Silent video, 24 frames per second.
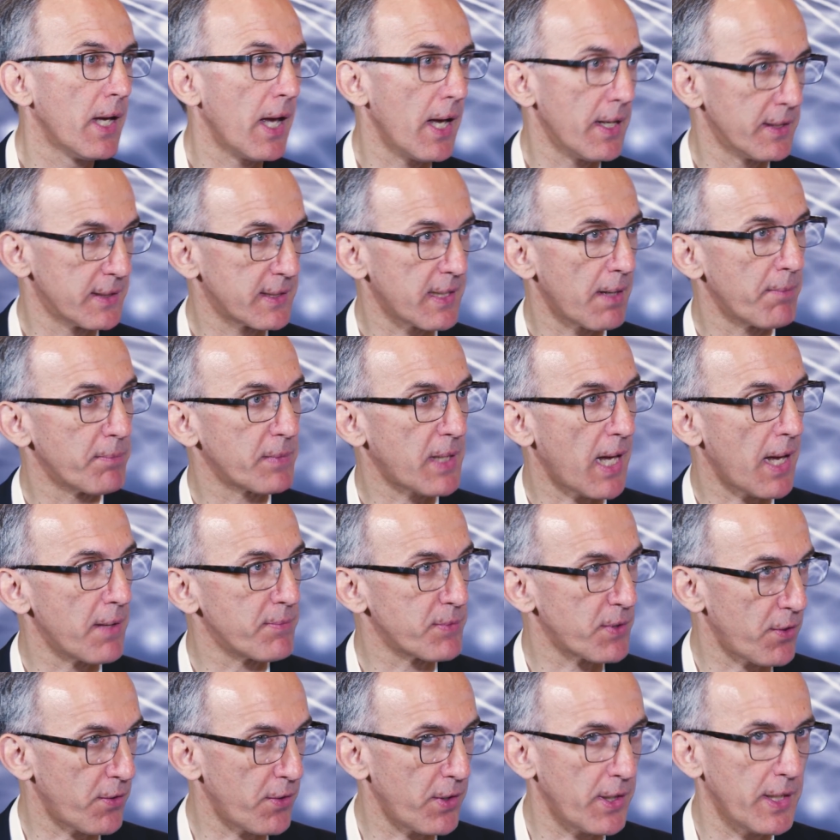and
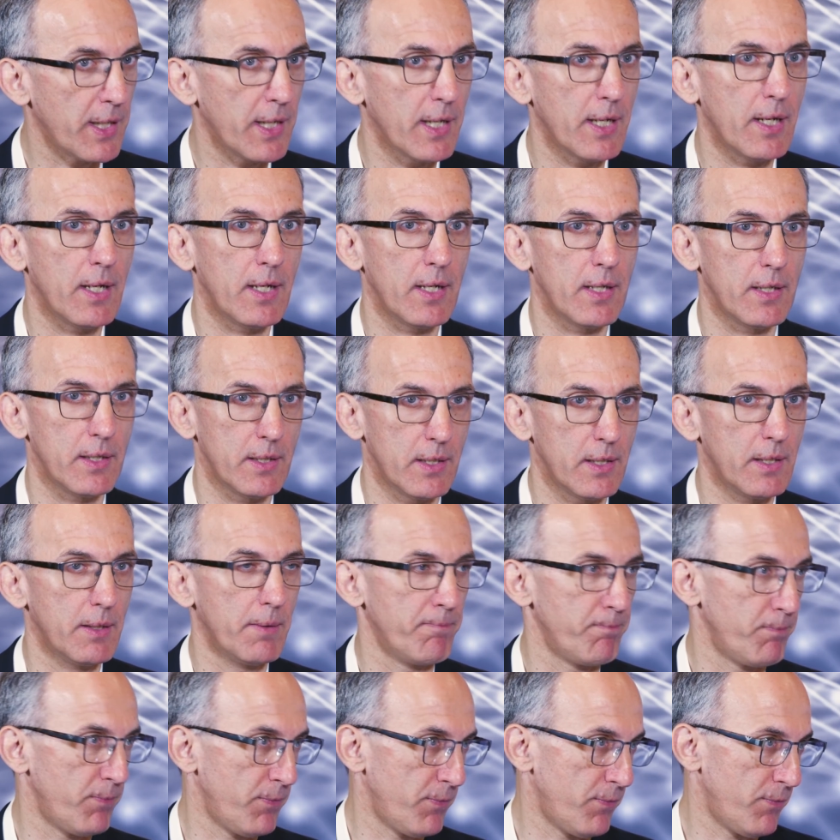sometimes a real
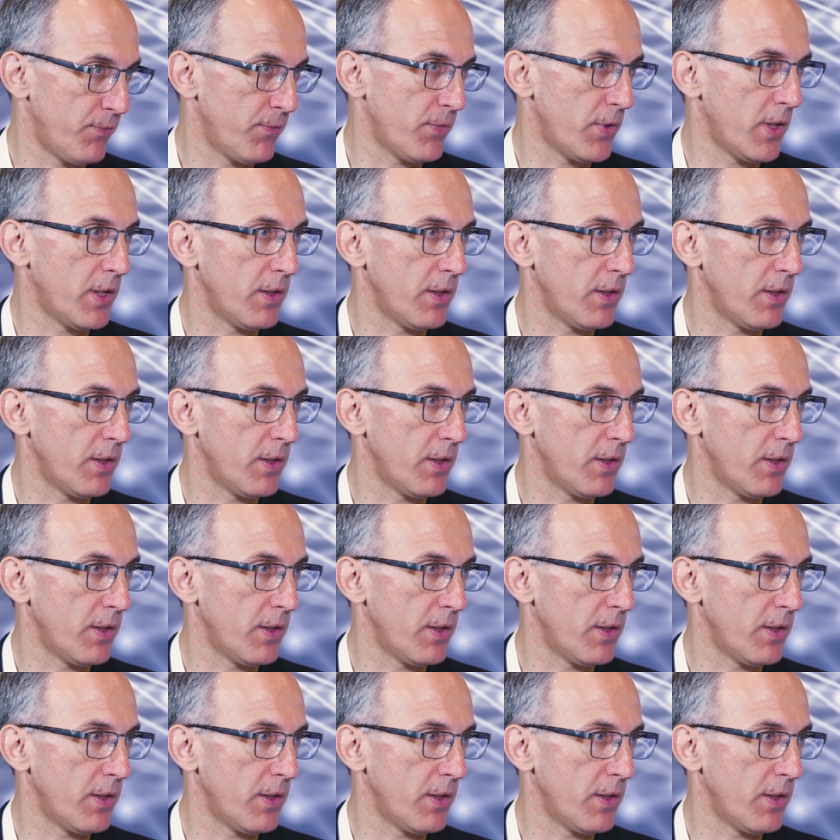um,